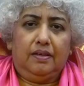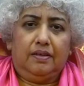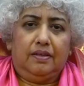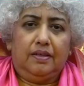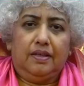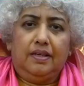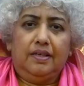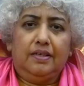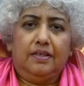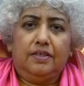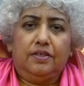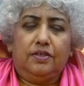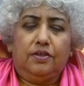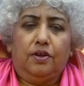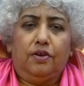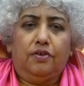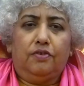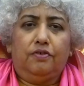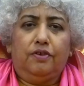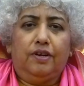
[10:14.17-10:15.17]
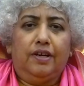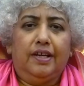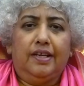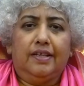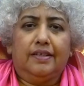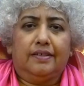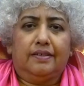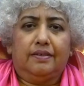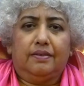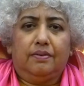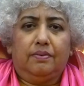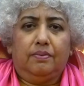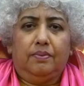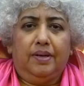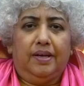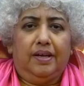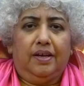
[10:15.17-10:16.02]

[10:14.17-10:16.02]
till it is not released, we